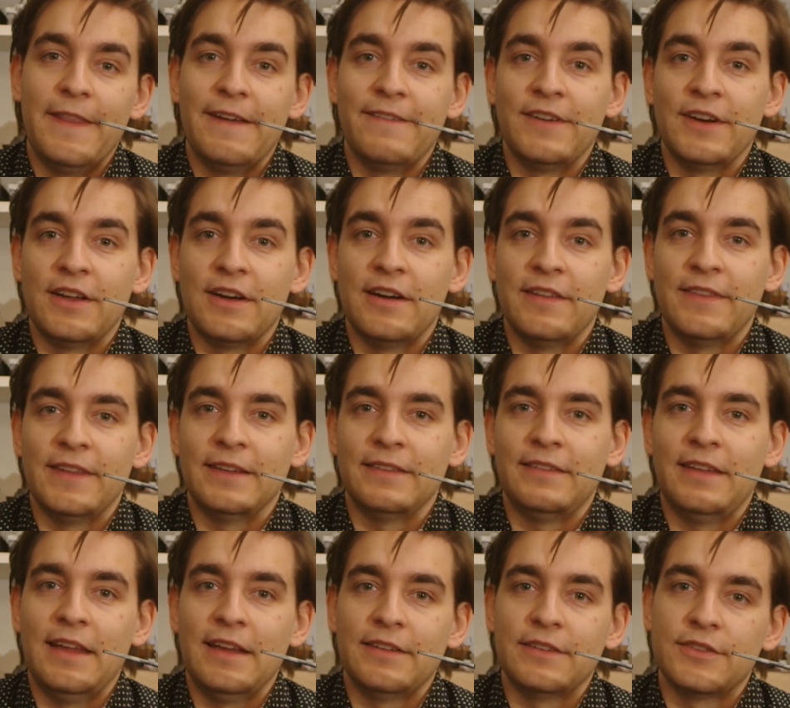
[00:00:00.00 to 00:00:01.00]
never got that
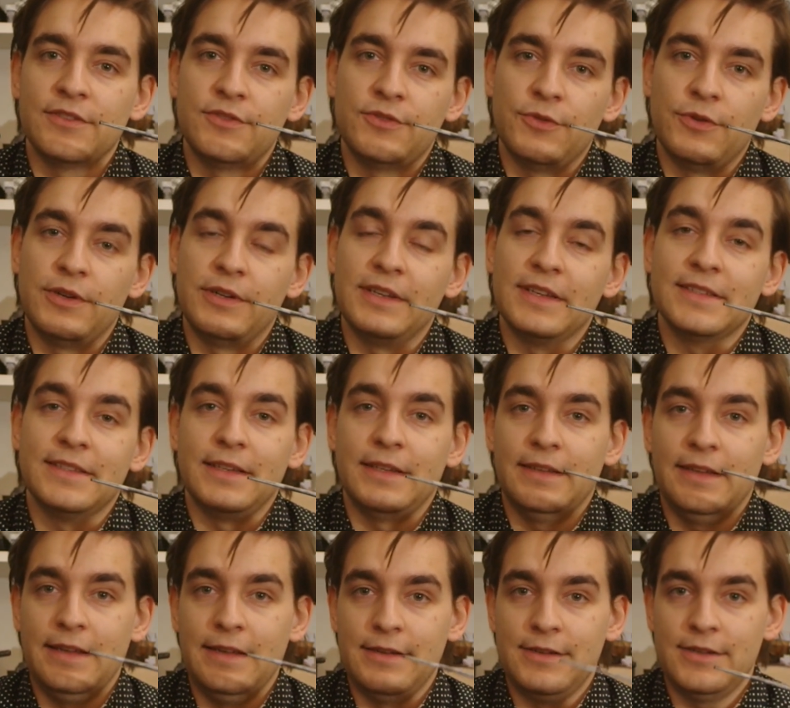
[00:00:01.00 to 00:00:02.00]
tank destroyer
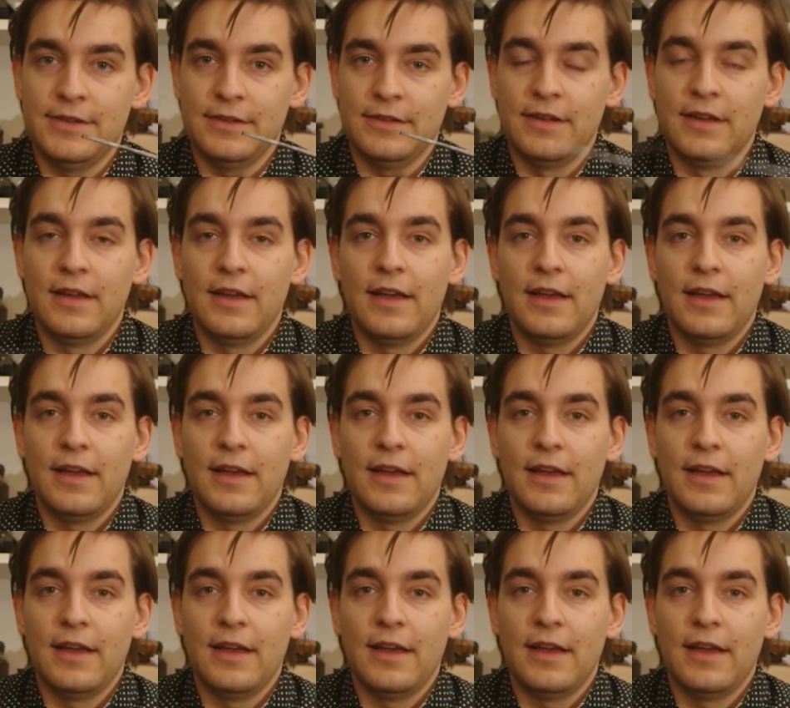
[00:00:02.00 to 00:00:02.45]
designation.